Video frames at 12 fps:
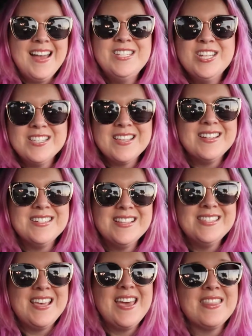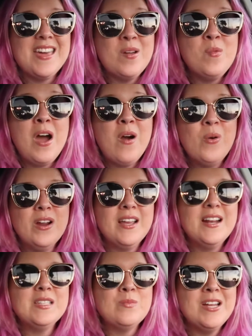I just got done saying that I'm not
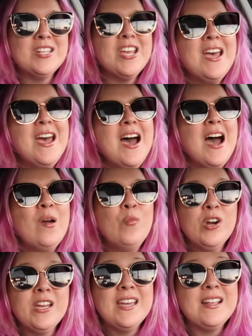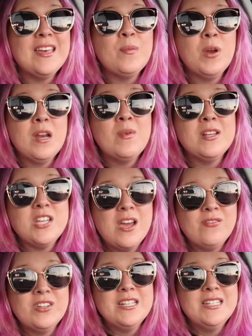working as much. I'm working like pretty much
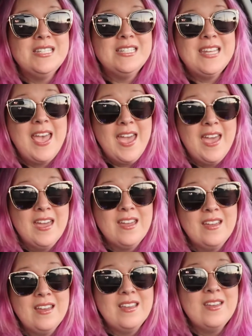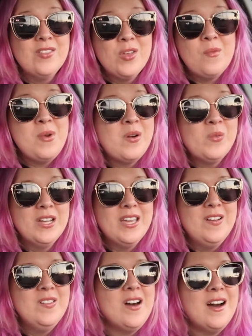every day, even though I'm not
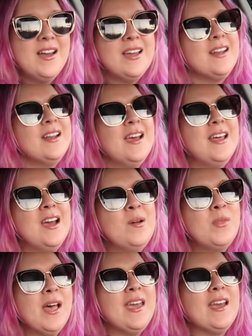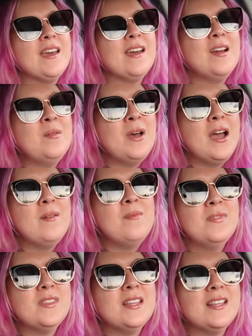working a lot. And I'm like, I'm,
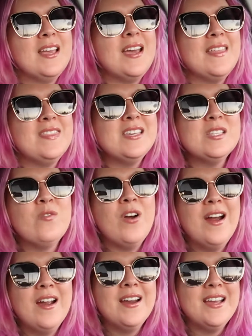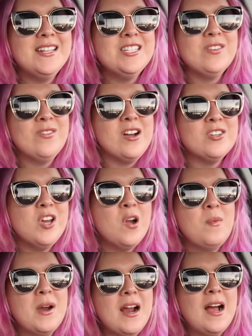I'm at this far into
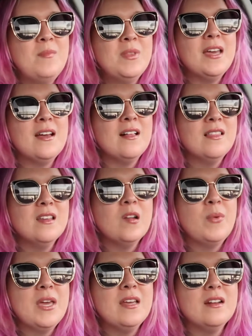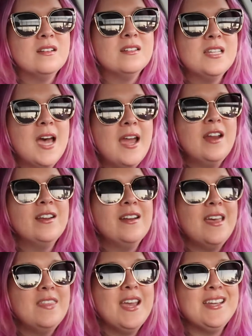Vlogtober, I'm like a little bit tired.
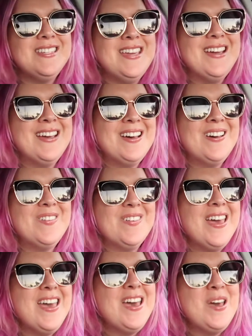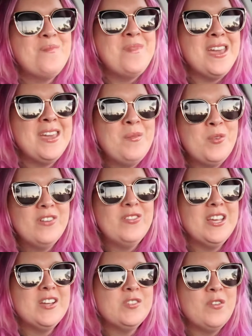And the idea of making more
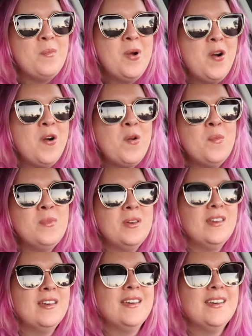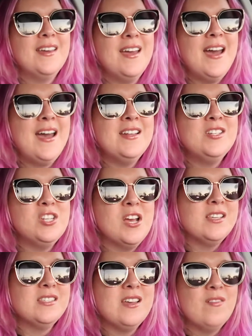videos from home and
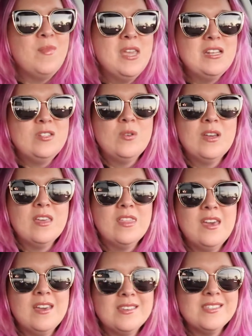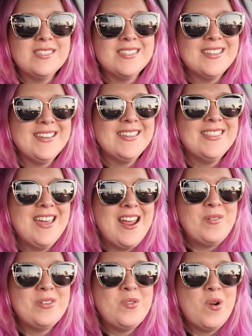just of me doing things that
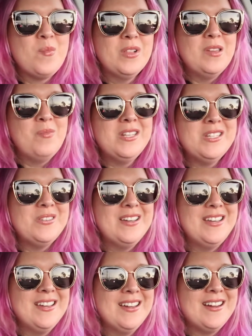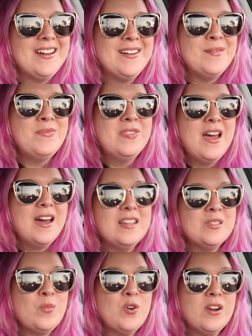I would normally be doing, um, that
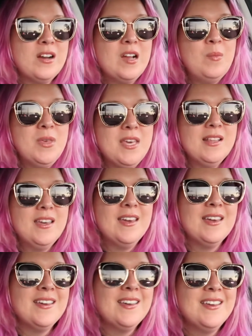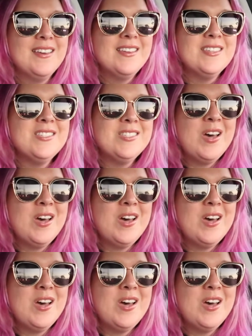is more appealing.